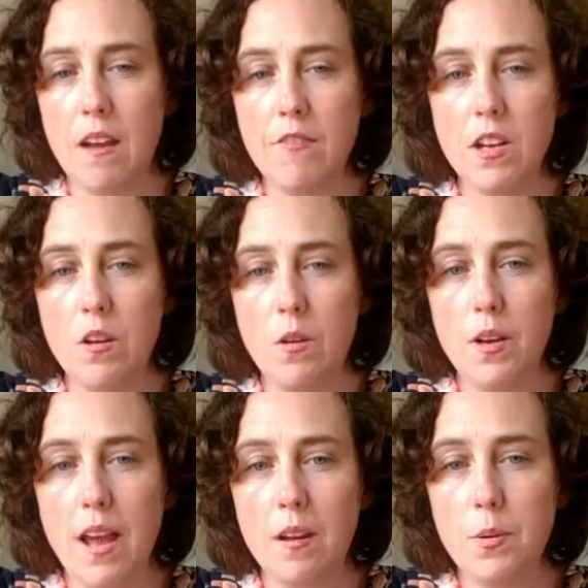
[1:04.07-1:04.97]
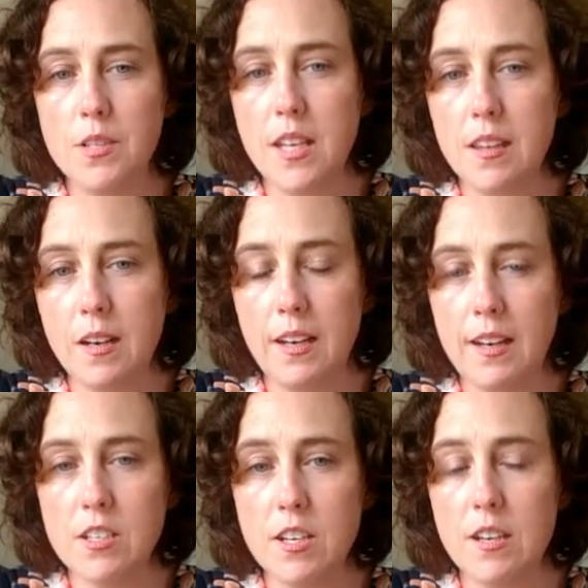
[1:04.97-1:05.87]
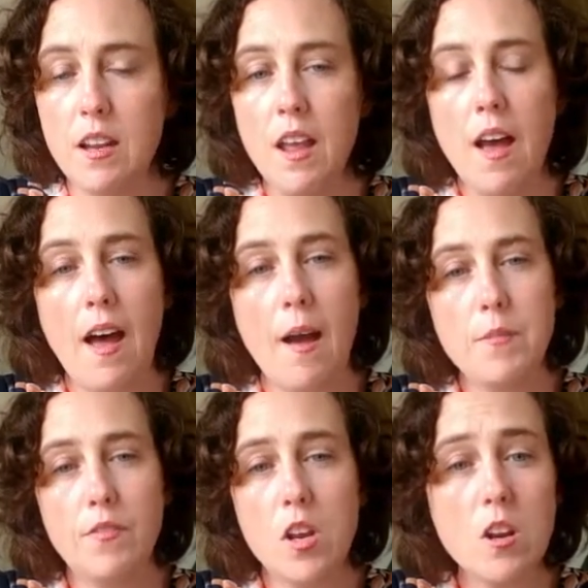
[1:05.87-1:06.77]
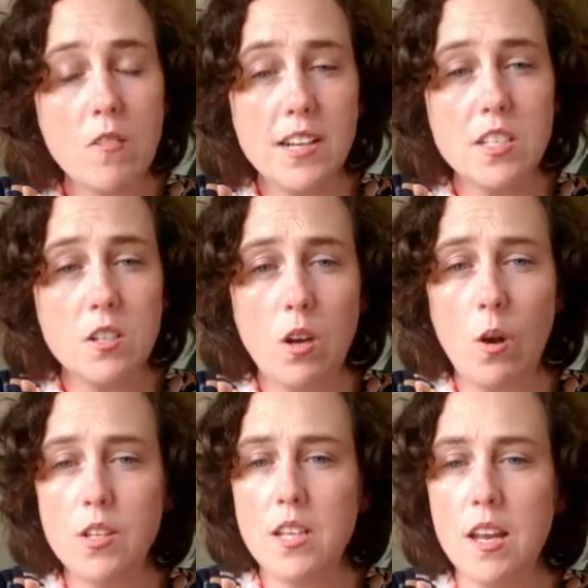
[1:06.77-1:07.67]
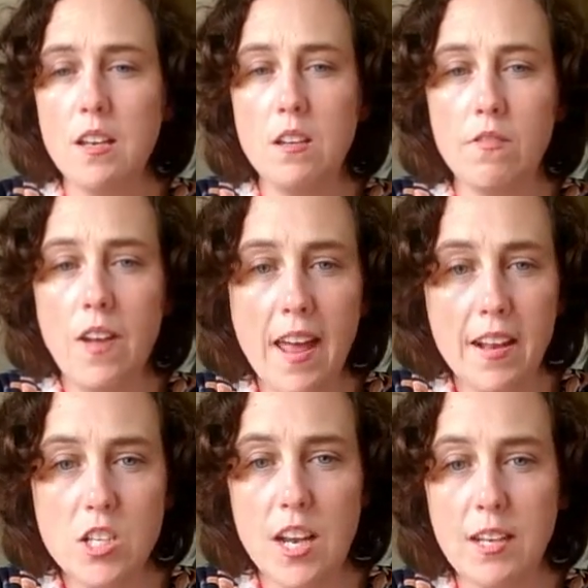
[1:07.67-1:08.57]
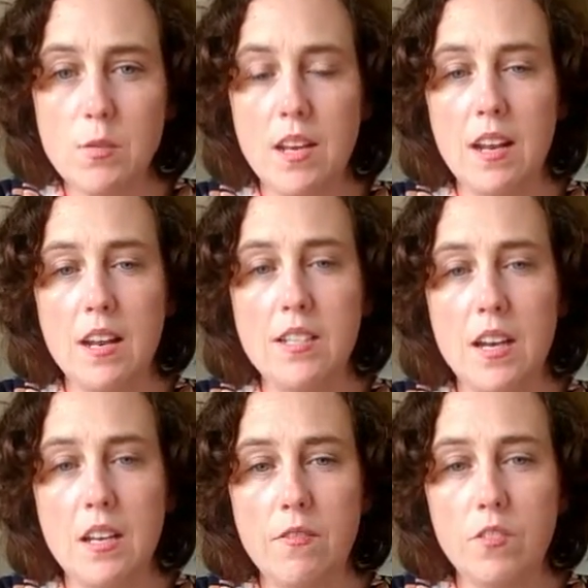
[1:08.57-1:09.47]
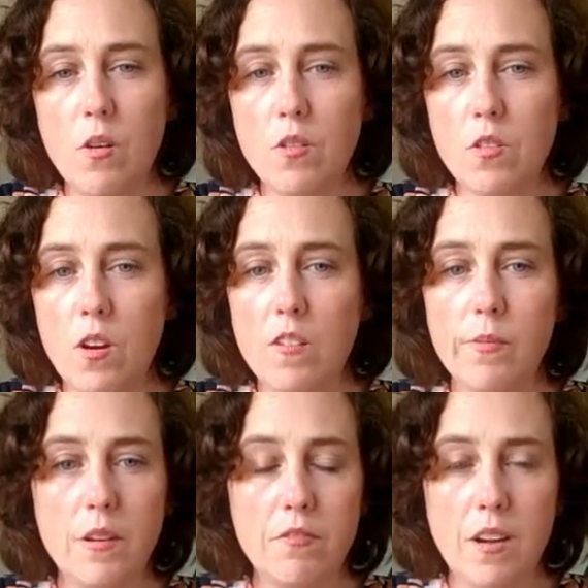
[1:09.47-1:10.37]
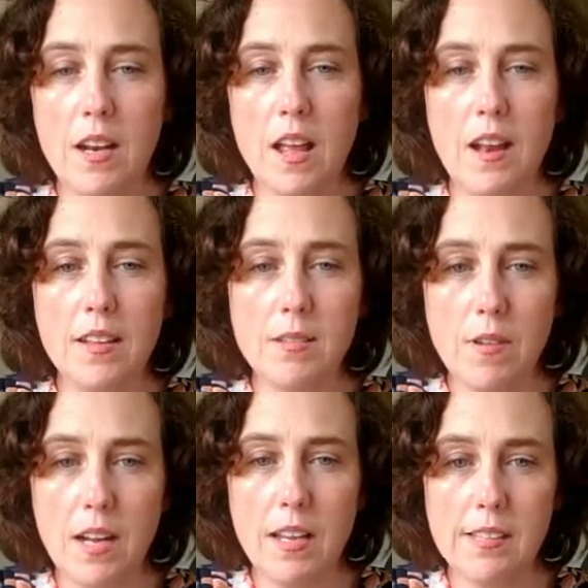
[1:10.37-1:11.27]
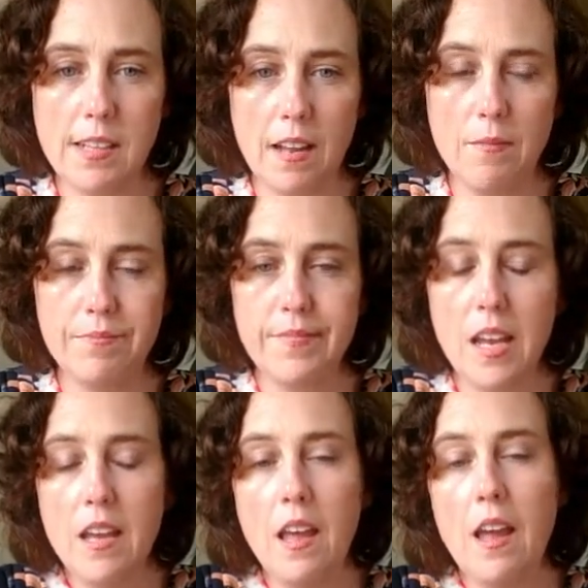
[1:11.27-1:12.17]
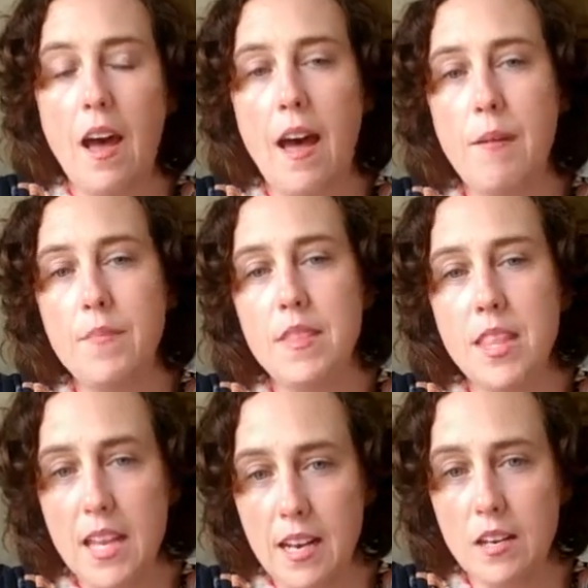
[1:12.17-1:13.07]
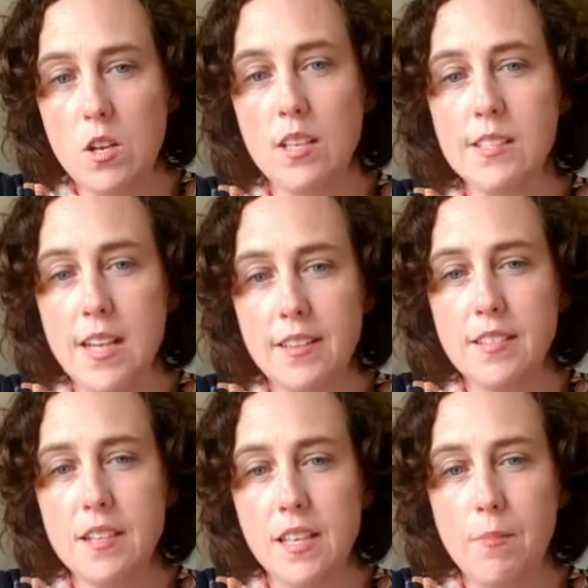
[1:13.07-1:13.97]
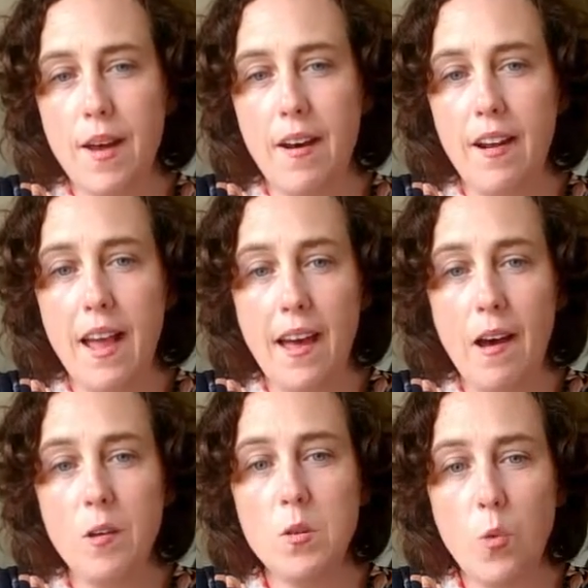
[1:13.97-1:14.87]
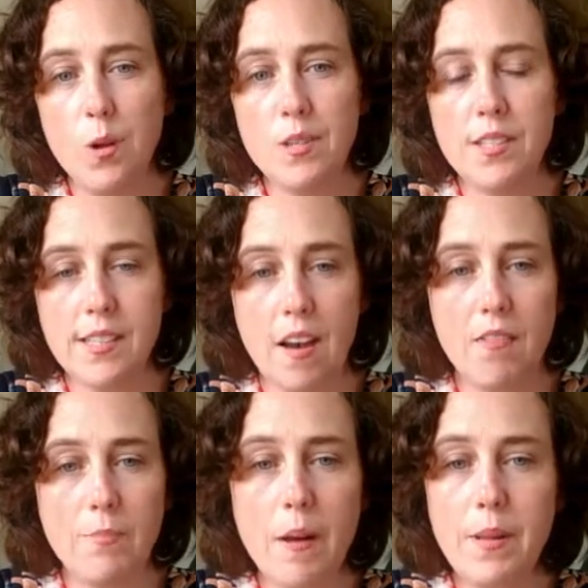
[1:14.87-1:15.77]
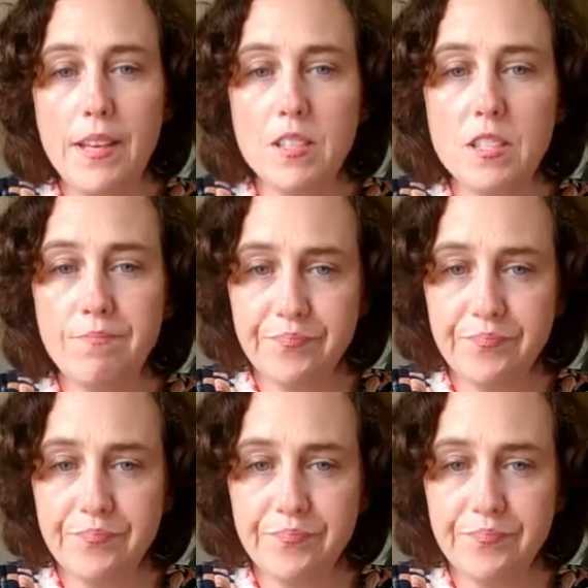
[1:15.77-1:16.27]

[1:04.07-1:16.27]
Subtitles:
our video on how to put together a collection, you've curated your content, you've had it checked with an editor, you've gone through, you've proofread, and it's ready, it's done. Then you can start to think about how you want to self-publish.